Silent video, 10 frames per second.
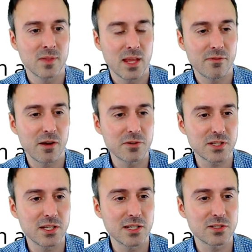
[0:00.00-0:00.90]
If I were
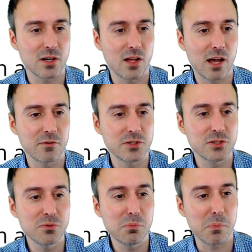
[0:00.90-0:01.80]
skinny and tall, I would
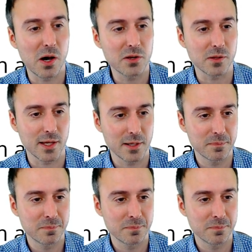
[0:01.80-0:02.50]
do modeling.